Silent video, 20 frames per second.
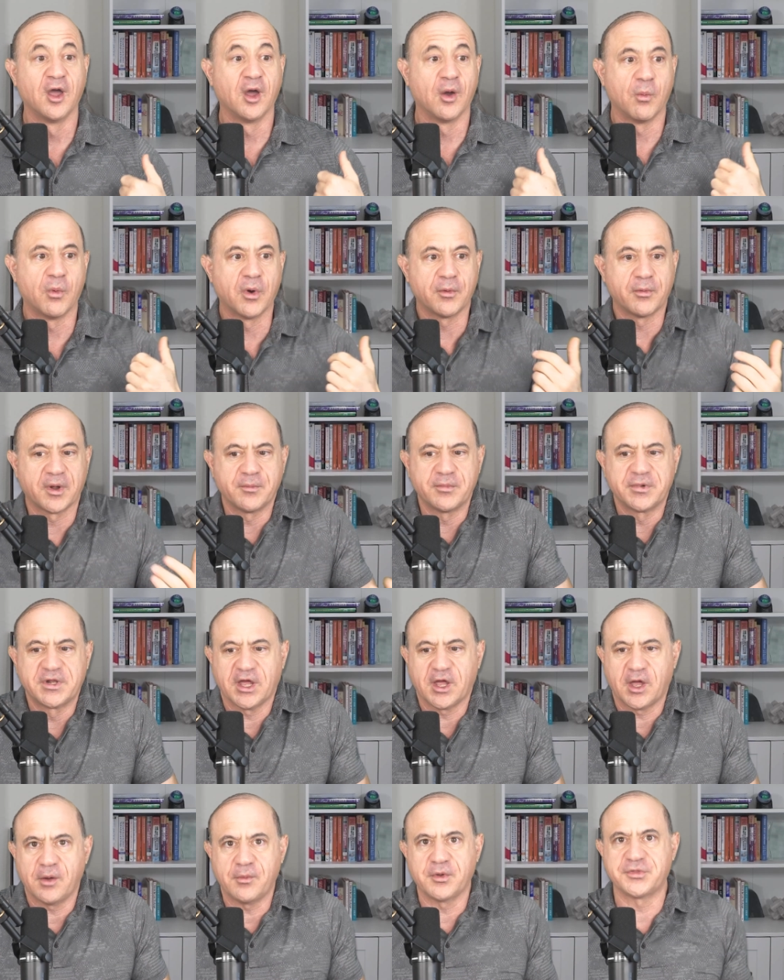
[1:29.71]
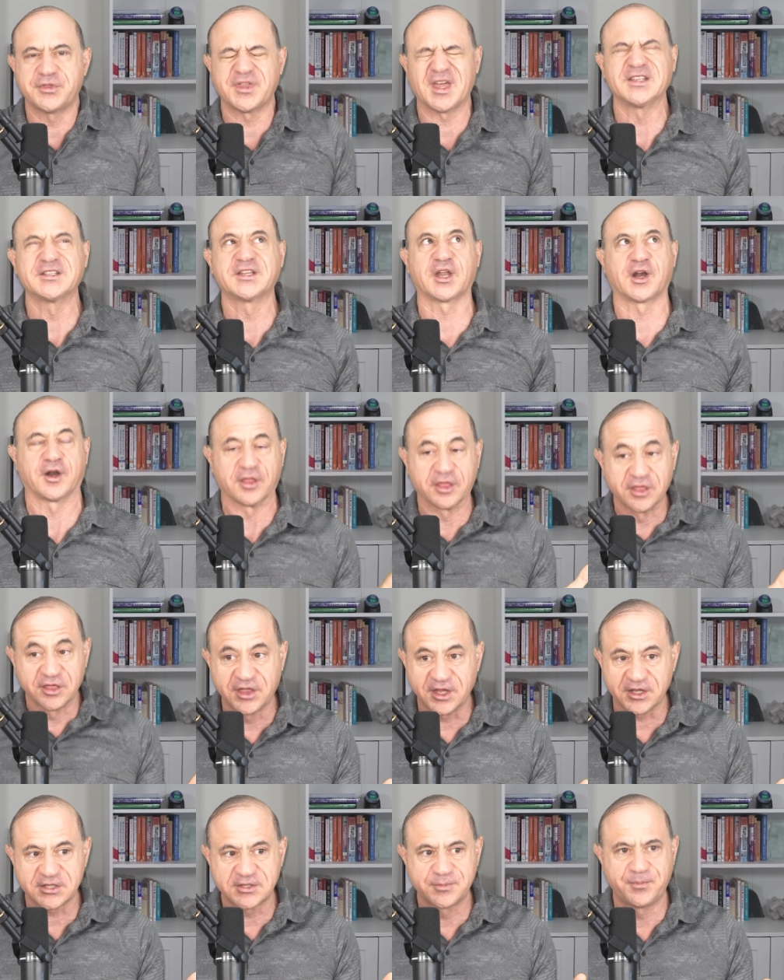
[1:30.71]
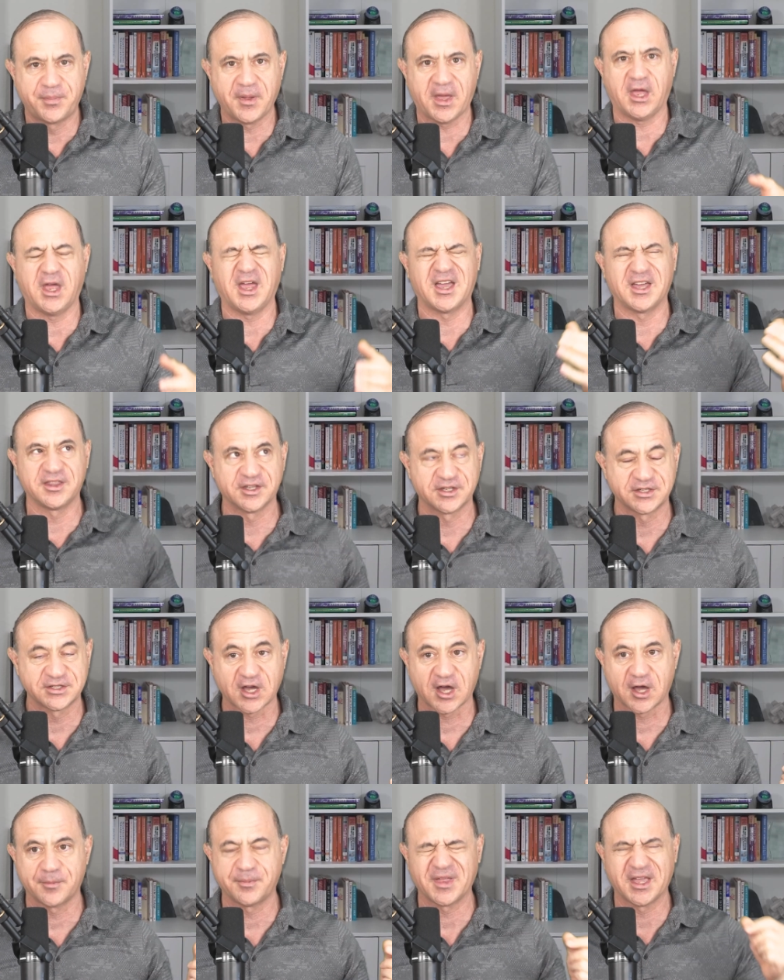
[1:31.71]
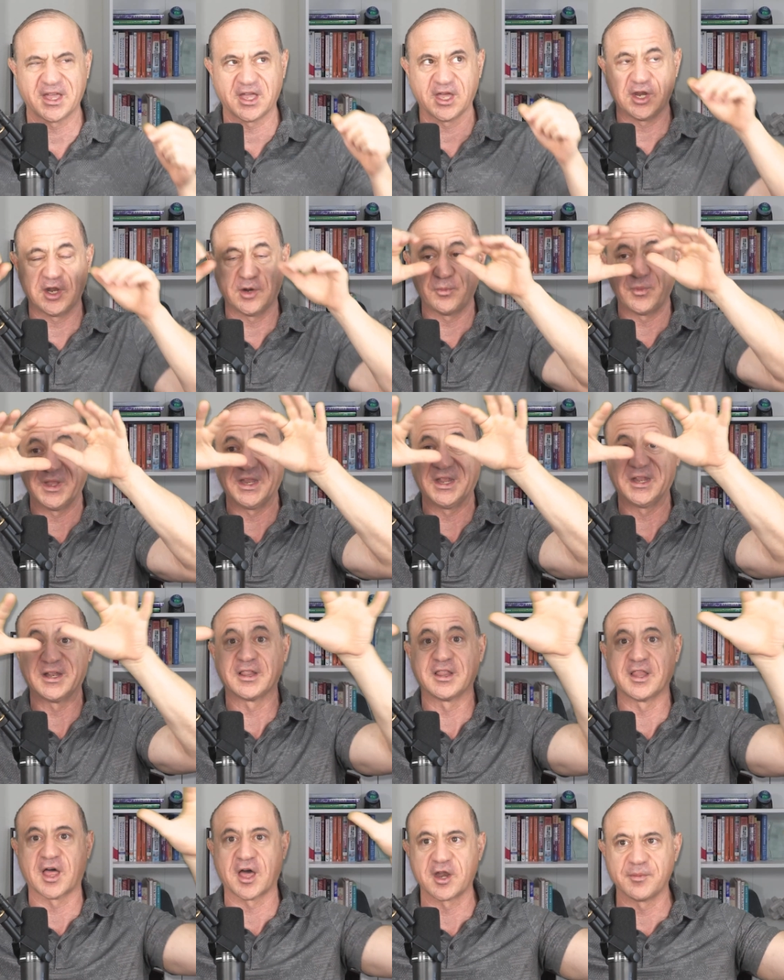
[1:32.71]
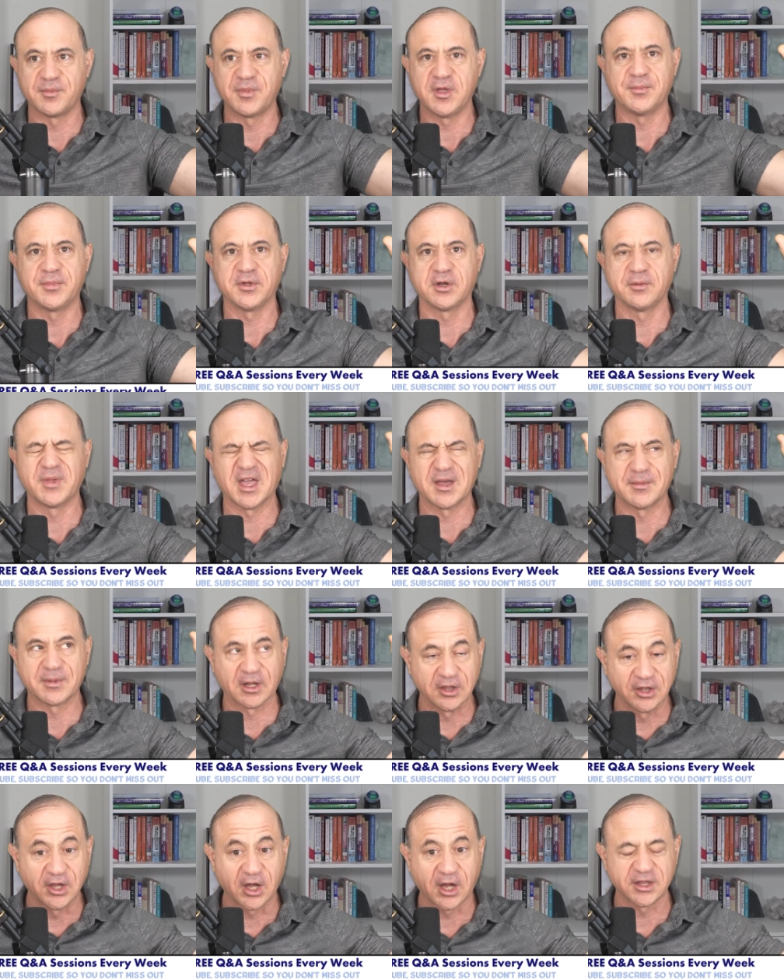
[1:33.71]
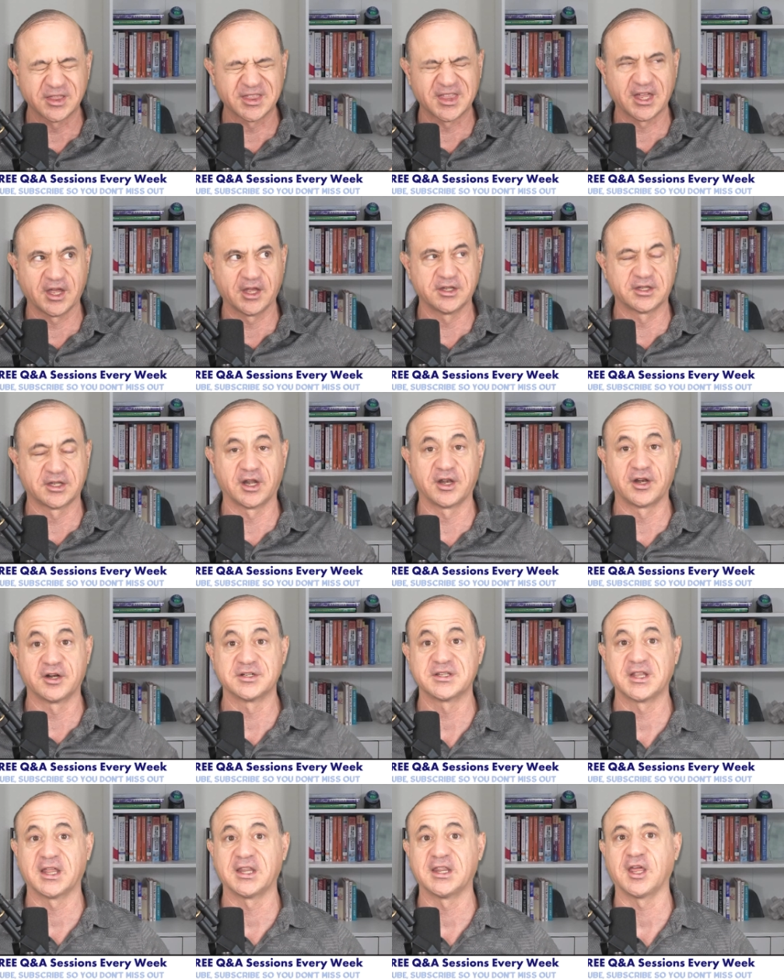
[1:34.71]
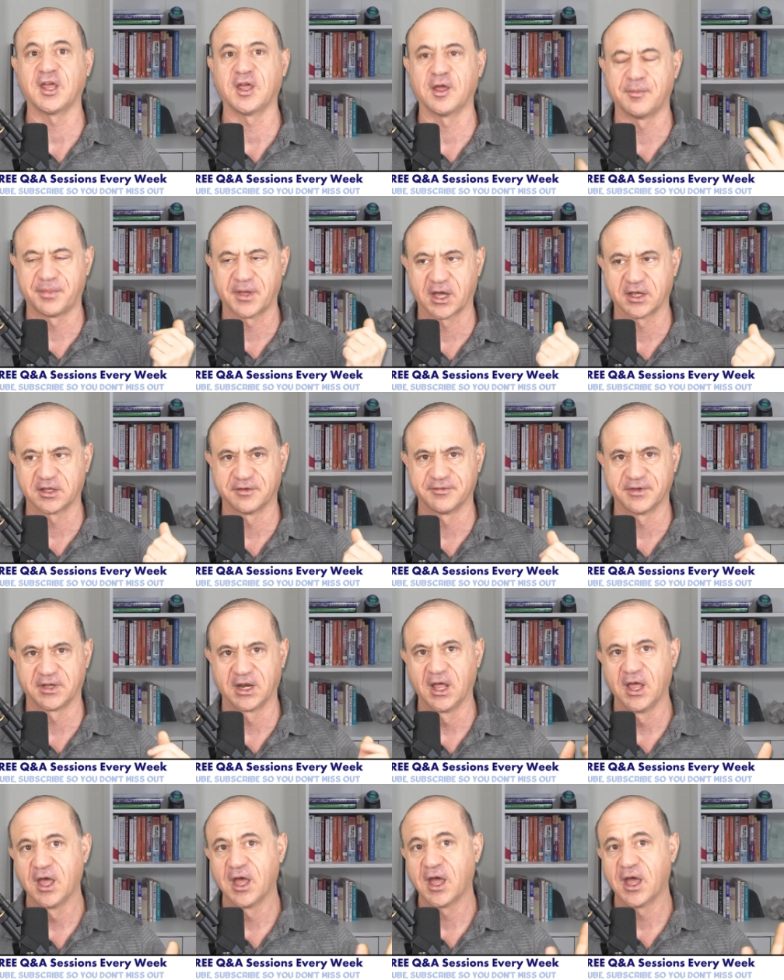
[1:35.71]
when we're dealing with things that are this big and this complicated, we need a lot of people to be able to look at things and understand the impact of it.